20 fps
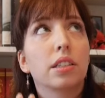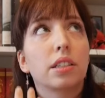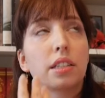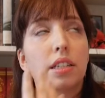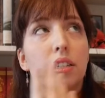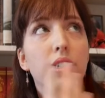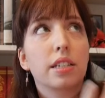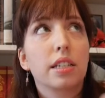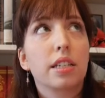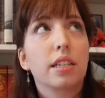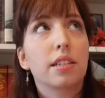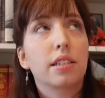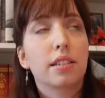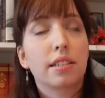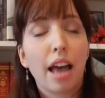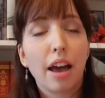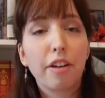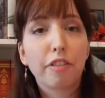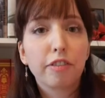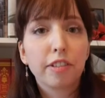this is
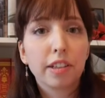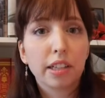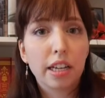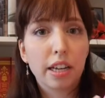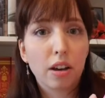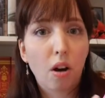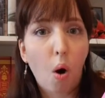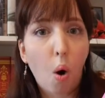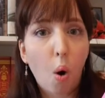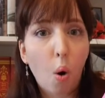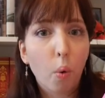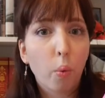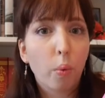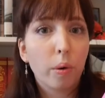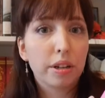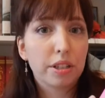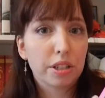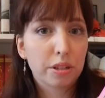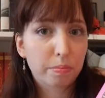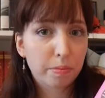definitely
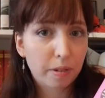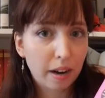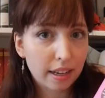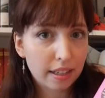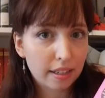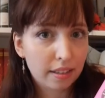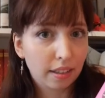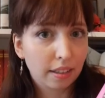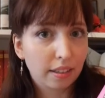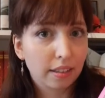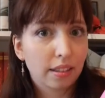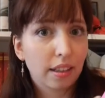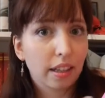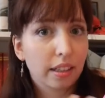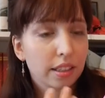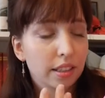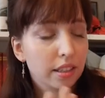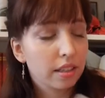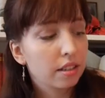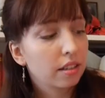always present,
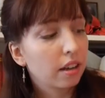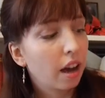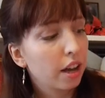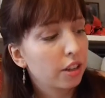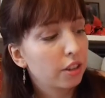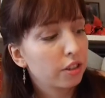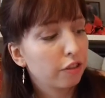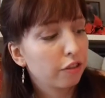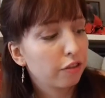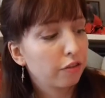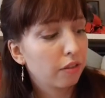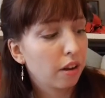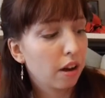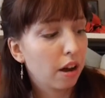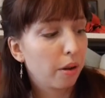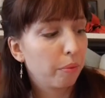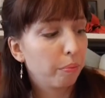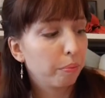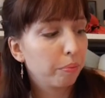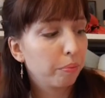like these kinds of
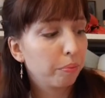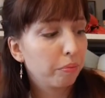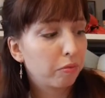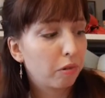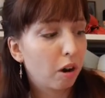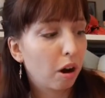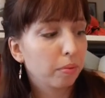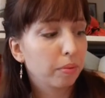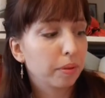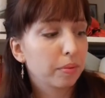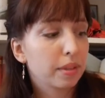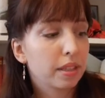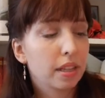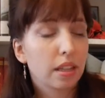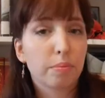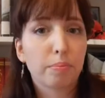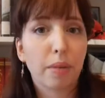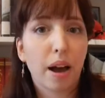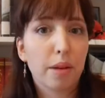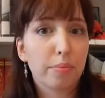problems
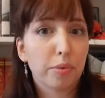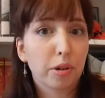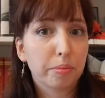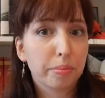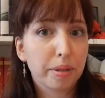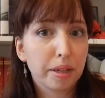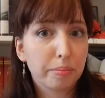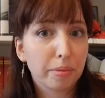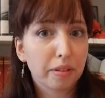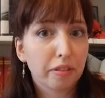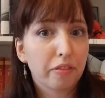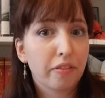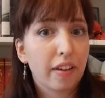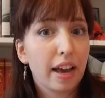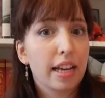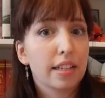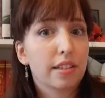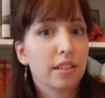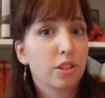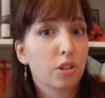that BIPOC people
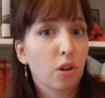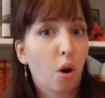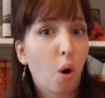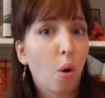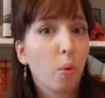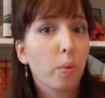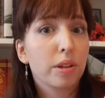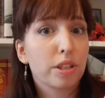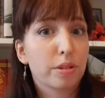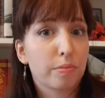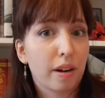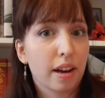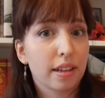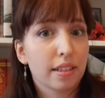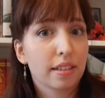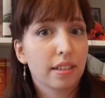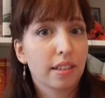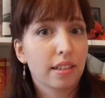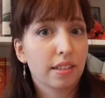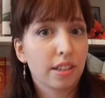face is always
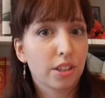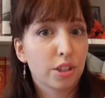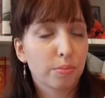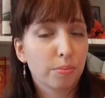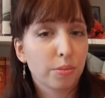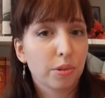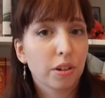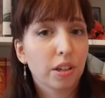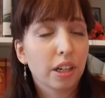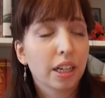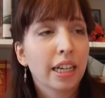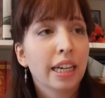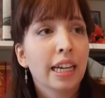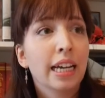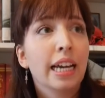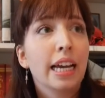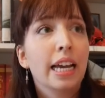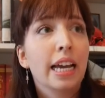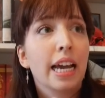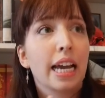present in this book,
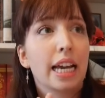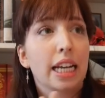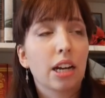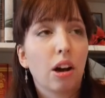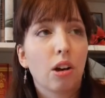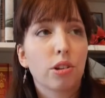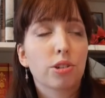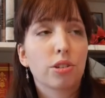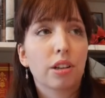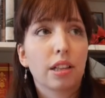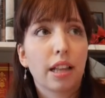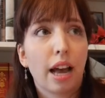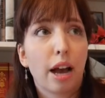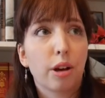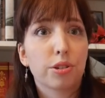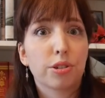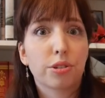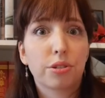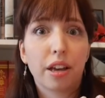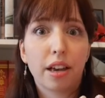it also
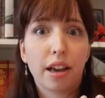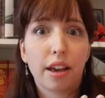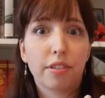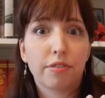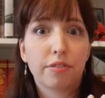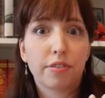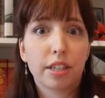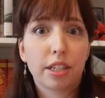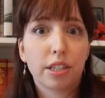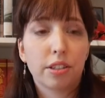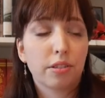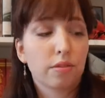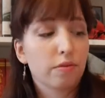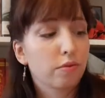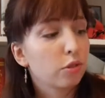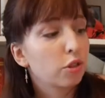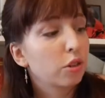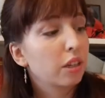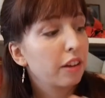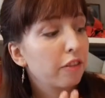allows to have it to